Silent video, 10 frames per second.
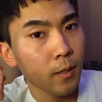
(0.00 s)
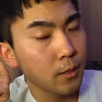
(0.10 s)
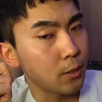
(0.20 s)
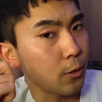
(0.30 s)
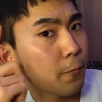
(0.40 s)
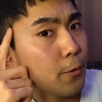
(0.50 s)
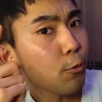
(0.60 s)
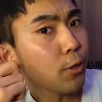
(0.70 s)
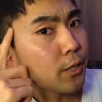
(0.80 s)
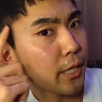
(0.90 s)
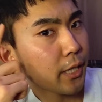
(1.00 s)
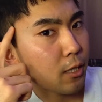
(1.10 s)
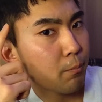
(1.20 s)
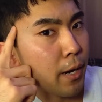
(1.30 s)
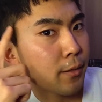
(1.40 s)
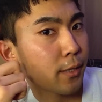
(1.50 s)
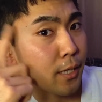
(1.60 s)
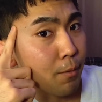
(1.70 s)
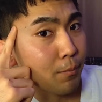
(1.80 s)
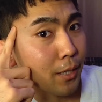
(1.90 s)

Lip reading: So if you are thinking about the gum